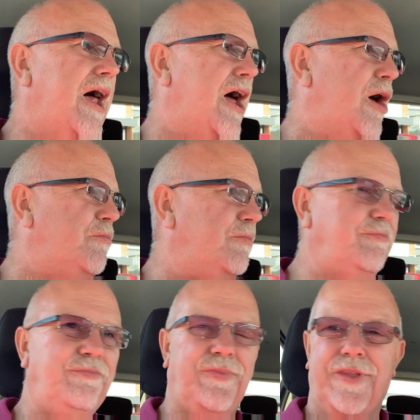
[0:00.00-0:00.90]
I'm
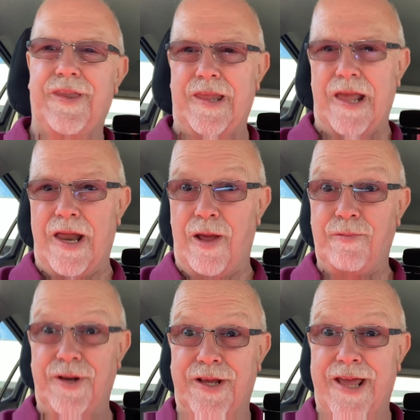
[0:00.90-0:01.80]

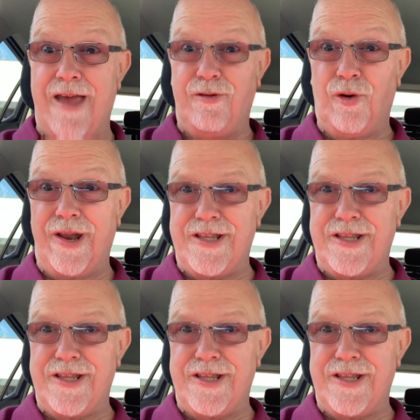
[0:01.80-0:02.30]
going to carry on